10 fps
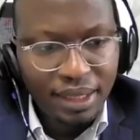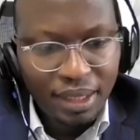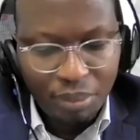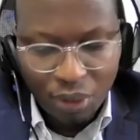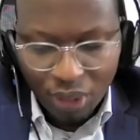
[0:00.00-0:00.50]

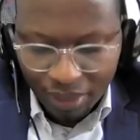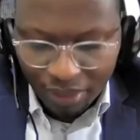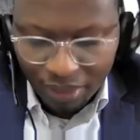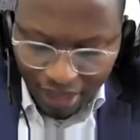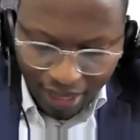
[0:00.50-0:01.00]
Biola.
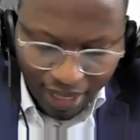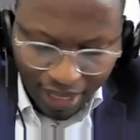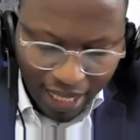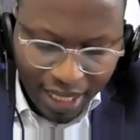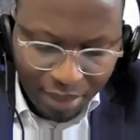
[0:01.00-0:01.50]

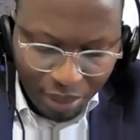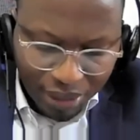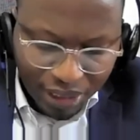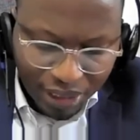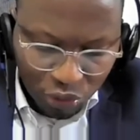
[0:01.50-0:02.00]
And Nick,
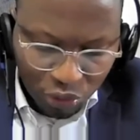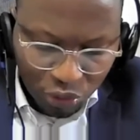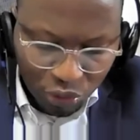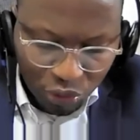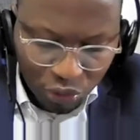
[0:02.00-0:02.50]
maybe just to
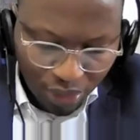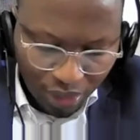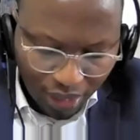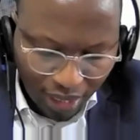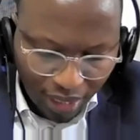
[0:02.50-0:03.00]
bring you
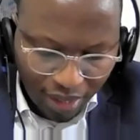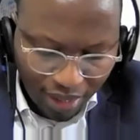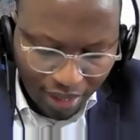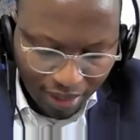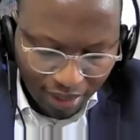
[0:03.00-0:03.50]

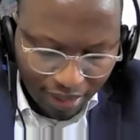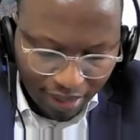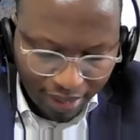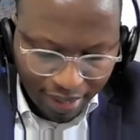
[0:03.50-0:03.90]
in here,